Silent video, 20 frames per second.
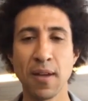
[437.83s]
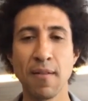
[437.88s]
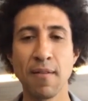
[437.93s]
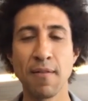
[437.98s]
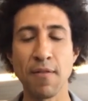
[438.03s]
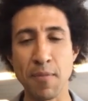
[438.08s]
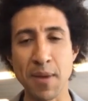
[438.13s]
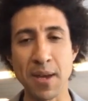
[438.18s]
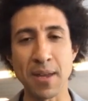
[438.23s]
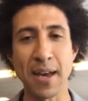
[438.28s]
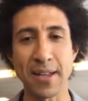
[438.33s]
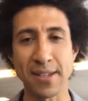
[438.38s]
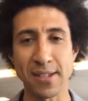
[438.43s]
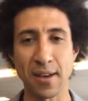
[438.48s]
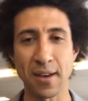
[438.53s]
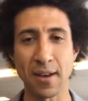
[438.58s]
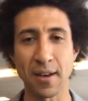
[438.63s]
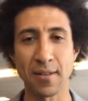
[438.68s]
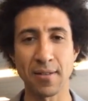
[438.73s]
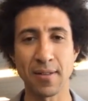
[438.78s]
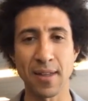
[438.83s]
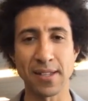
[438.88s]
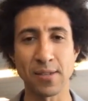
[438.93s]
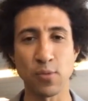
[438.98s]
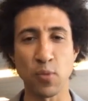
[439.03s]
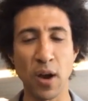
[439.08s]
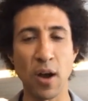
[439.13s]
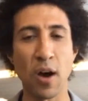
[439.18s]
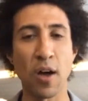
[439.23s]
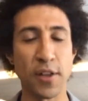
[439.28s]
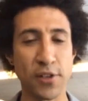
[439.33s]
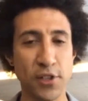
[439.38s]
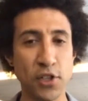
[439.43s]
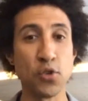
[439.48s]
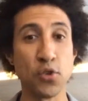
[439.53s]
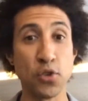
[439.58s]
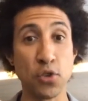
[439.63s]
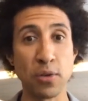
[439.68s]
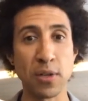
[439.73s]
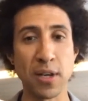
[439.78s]
For me, that's one on the
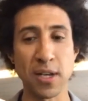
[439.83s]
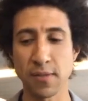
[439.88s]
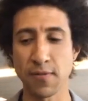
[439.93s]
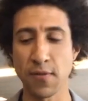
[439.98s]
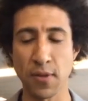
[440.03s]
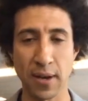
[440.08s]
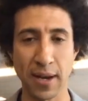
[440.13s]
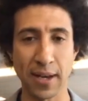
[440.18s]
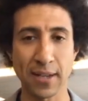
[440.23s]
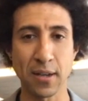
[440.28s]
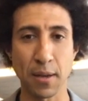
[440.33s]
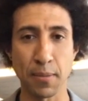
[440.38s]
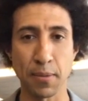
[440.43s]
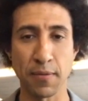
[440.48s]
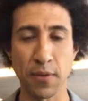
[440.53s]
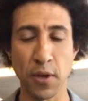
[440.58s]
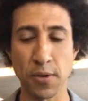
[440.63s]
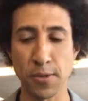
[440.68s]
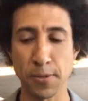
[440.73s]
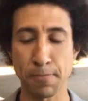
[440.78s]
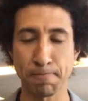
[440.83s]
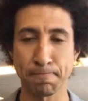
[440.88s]
to-do list for the next couple of years.